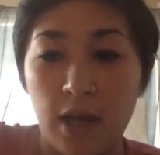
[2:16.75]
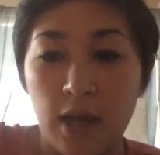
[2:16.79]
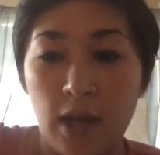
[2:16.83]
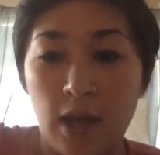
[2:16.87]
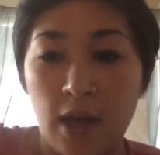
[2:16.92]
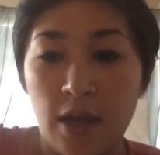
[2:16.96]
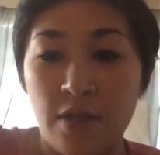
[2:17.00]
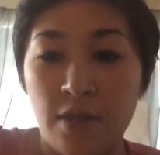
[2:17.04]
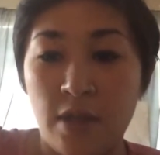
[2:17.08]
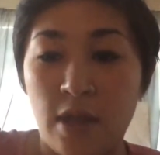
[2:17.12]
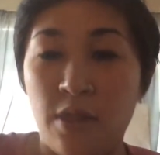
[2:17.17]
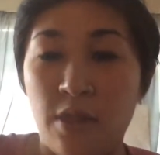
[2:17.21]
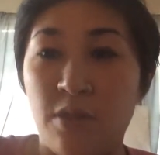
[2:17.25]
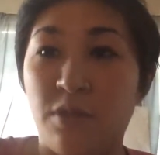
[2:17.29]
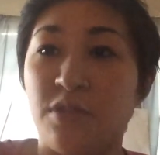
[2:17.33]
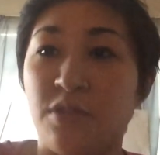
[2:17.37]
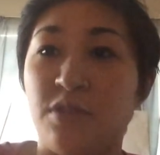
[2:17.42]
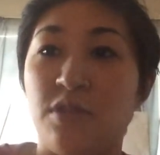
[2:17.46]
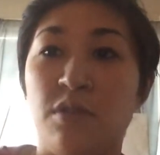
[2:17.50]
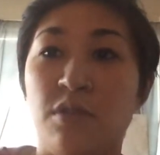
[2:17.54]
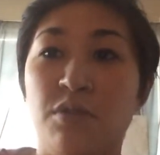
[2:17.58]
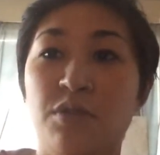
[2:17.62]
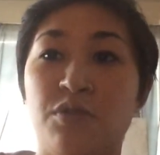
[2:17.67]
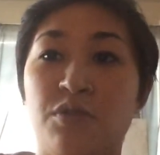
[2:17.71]
and then
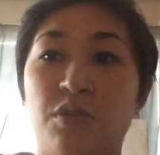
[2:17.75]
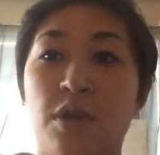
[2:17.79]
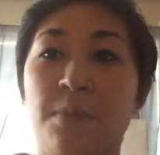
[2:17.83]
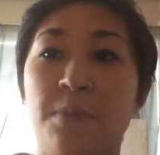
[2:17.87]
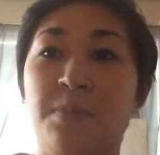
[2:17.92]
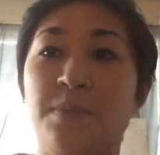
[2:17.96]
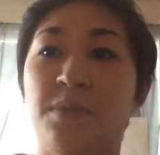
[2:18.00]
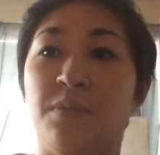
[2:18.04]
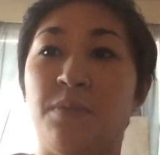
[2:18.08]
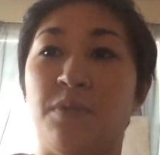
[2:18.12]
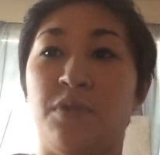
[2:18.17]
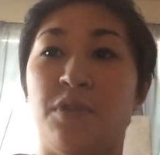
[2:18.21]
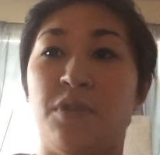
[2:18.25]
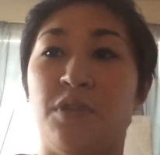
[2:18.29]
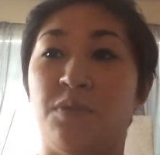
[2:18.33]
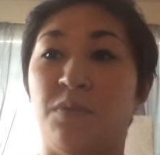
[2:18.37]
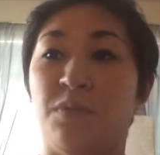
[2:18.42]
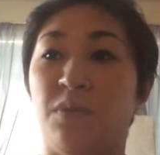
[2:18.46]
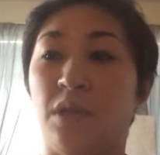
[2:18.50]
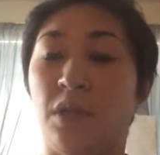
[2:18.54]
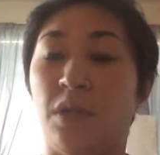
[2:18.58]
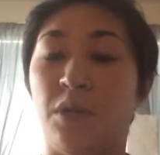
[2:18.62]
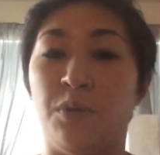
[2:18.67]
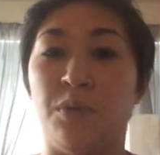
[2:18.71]
there's no drips, which is
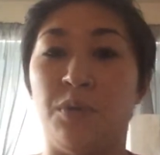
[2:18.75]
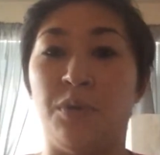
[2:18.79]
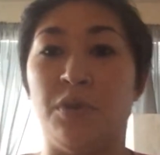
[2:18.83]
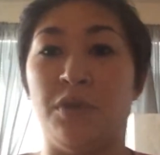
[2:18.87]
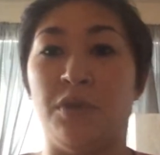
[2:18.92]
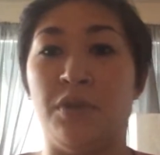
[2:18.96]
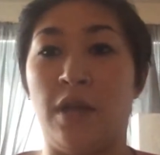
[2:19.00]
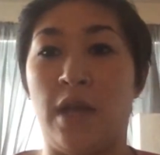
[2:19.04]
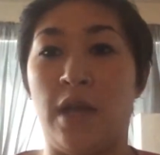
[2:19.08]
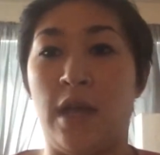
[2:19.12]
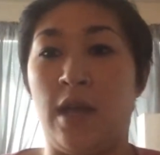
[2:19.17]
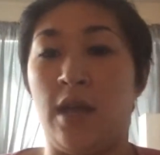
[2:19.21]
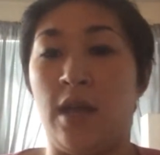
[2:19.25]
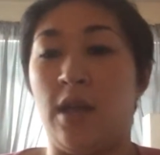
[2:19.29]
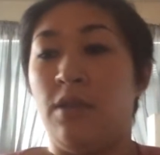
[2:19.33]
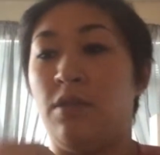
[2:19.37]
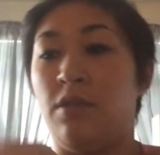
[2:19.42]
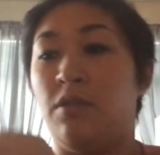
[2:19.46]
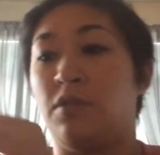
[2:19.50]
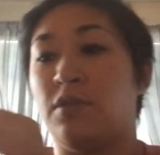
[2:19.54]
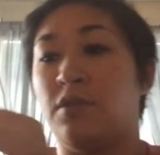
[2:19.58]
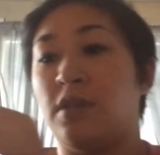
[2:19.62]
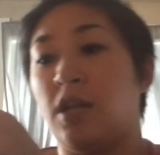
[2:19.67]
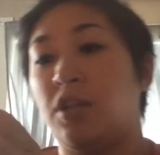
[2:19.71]
really cool.
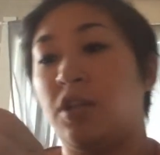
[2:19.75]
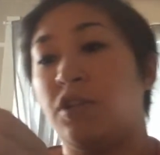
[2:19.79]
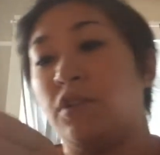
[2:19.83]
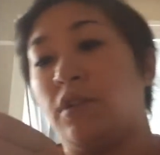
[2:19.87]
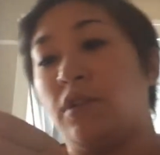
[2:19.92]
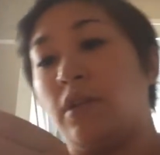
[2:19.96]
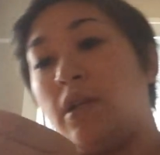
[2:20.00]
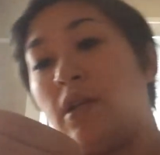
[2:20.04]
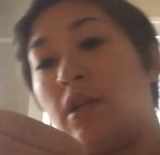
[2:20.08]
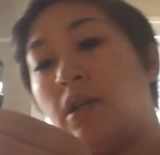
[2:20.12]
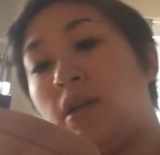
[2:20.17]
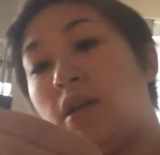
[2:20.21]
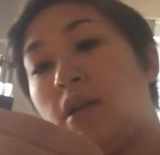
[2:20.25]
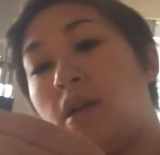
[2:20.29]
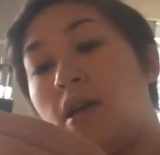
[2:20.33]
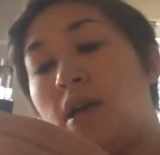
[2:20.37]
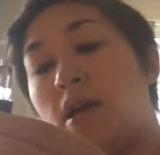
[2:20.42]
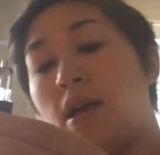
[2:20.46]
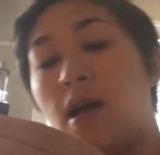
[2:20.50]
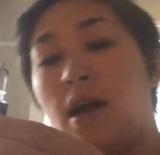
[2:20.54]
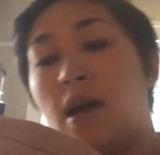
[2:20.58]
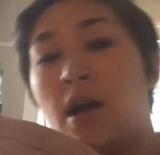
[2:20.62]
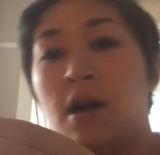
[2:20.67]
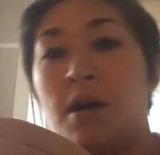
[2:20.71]
And there's actually,
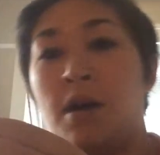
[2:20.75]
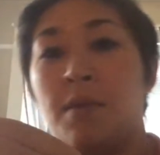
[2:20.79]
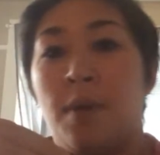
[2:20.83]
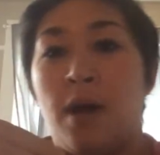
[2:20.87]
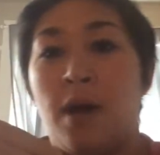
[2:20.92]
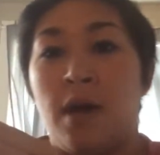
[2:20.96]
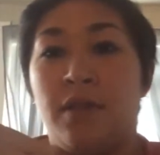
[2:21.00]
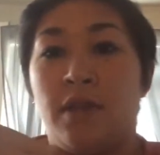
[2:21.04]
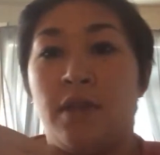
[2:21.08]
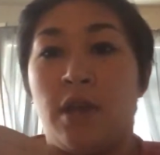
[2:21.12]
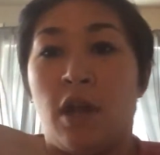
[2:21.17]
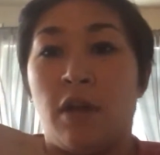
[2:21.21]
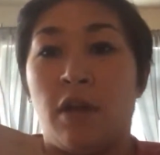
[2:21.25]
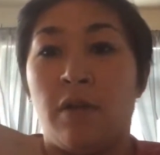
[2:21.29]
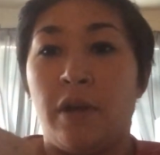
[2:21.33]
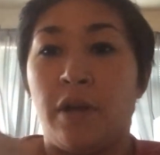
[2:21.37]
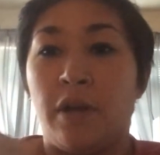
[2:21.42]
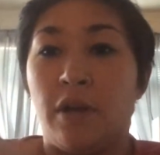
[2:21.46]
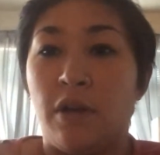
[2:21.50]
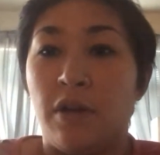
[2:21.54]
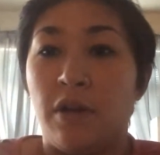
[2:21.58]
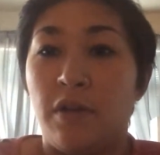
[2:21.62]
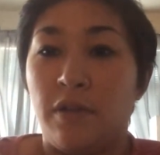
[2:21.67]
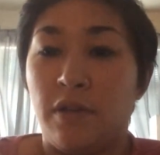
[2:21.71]
on the
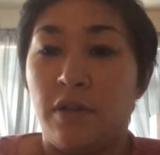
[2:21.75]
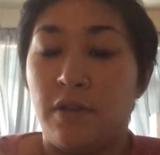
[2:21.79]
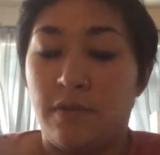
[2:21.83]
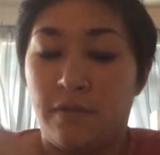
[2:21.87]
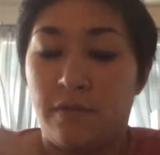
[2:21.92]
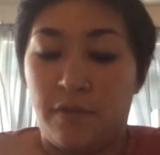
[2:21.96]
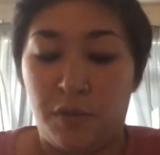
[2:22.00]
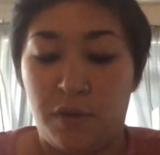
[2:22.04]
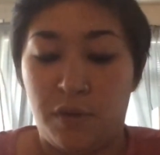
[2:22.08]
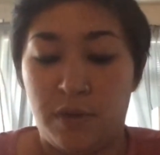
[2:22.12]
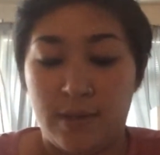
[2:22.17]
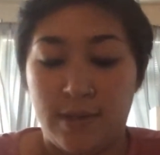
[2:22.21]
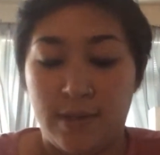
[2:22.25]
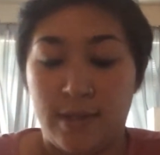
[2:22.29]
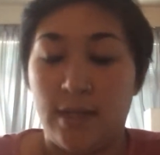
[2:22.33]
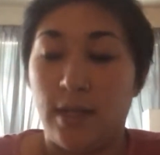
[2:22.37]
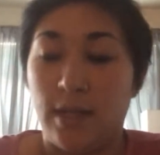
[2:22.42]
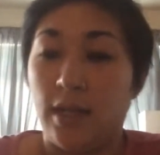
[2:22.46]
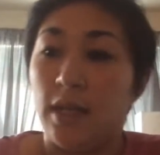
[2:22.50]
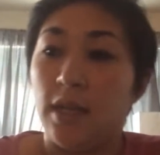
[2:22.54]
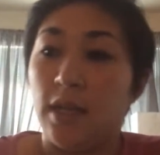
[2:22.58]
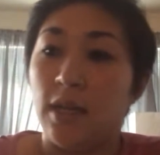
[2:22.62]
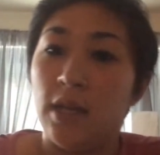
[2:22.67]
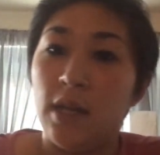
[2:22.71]
aerator, if you can
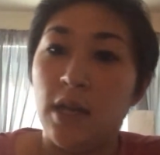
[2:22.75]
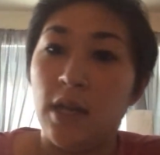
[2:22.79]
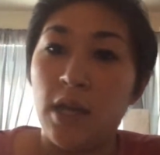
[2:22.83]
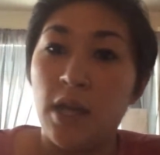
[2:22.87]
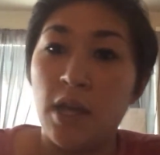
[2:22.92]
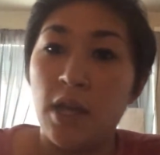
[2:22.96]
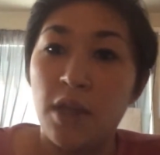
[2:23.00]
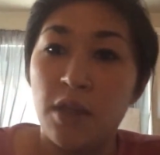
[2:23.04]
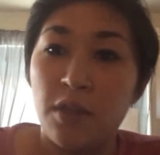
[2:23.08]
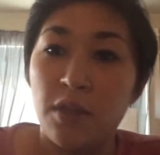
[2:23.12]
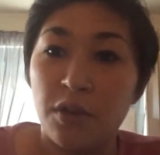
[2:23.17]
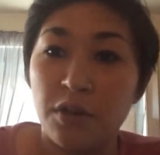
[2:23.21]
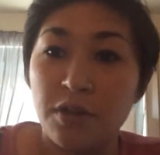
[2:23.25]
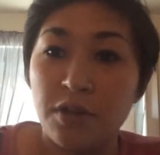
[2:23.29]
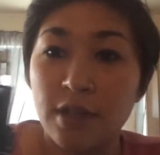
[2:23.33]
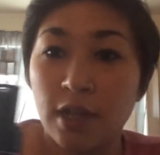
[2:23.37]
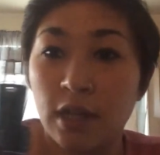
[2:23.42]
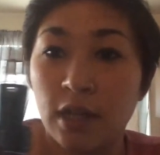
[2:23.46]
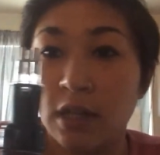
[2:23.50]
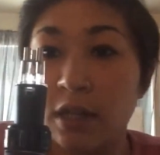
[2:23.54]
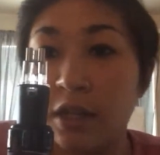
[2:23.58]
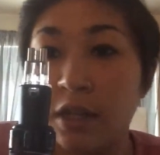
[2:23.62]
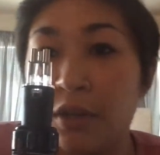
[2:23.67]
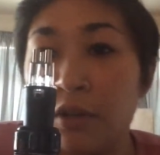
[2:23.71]
see it, there's
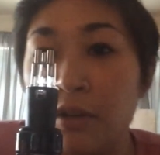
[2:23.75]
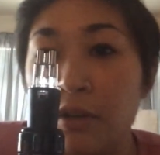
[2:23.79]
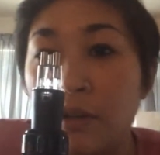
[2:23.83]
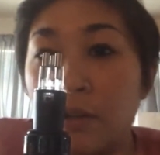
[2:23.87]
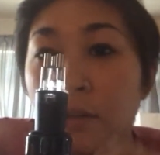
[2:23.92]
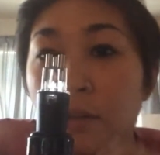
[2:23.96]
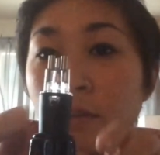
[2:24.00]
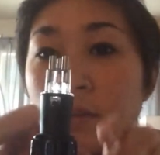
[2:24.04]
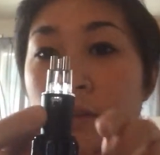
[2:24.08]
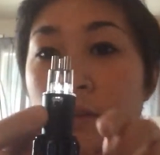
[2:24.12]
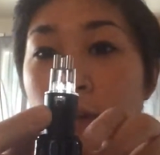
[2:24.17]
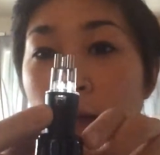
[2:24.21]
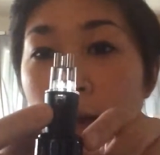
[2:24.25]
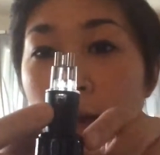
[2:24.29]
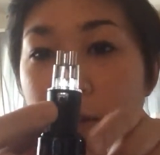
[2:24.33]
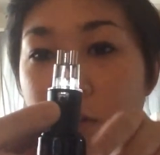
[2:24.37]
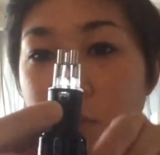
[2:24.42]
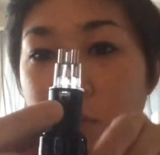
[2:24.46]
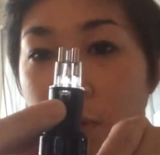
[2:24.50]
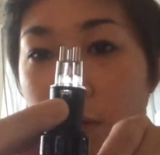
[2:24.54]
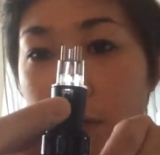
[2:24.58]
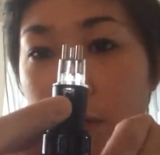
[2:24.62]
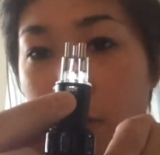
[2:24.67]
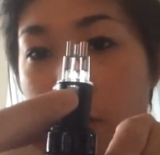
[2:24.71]
like a little
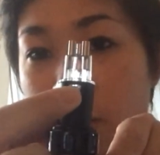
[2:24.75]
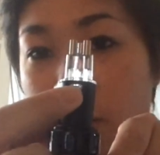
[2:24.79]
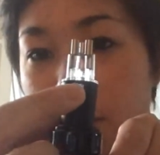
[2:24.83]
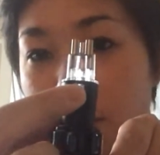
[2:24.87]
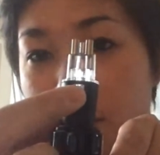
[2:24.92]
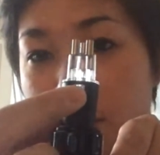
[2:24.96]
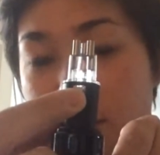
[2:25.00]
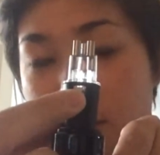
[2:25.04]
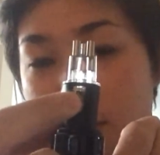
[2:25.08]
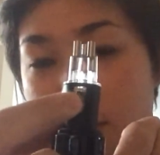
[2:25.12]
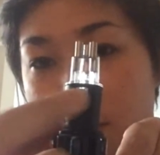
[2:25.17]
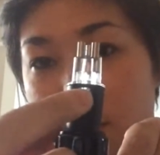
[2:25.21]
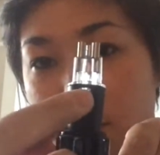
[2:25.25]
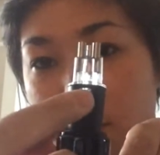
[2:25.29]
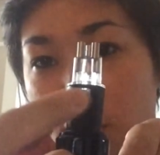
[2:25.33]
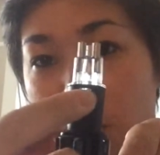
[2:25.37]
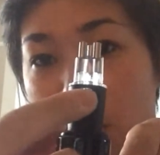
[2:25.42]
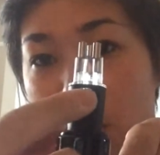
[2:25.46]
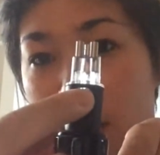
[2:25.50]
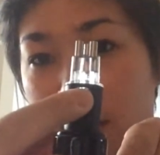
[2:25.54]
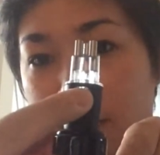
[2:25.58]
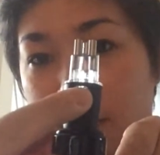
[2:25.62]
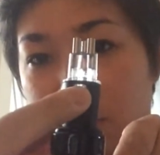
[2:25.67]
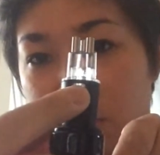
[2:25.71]
notch right here, and this is so
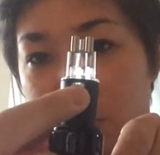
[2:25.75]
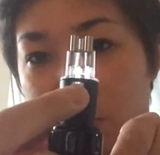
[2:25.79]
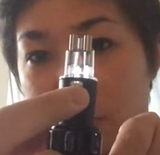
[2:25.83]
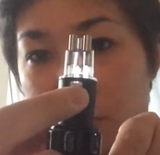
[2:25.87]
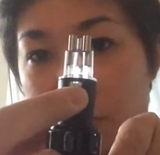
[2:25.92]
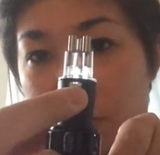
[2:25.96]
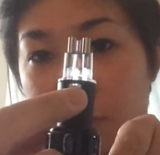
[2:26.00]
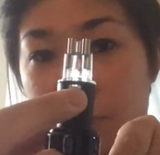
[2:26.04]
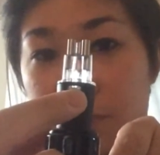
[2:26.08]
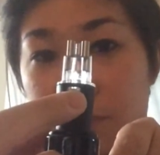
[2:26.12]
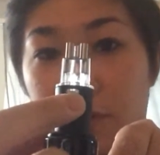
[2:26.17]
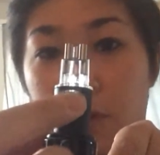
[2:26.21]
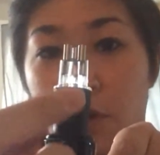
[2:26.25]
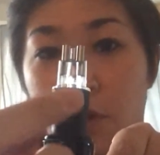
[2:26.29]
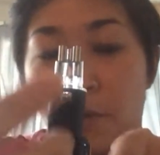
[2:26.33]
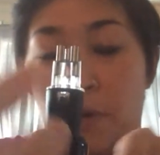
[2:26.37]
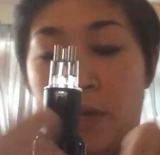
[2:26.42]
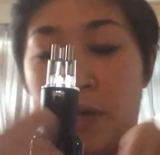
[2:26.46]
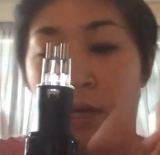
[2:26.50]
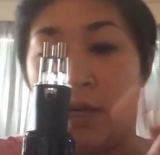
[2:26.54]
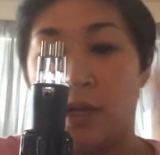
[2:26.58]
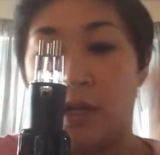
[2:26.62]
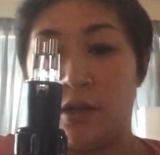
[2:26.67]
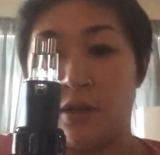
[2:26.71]
oxygen can flow
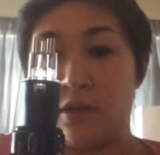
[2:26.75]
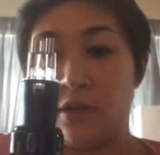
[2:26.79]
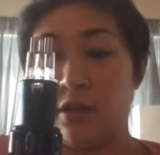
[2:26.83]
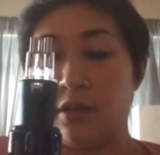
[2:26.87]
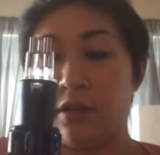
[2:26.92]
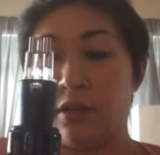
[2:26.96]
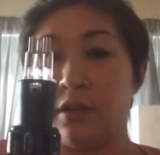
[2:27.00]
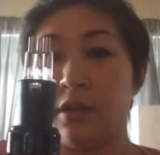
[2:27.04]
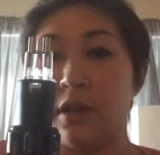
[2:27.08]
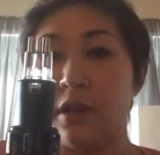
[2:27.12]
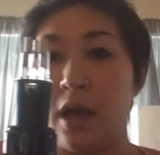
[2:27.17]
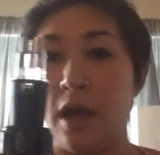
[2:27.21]
in, and it'll,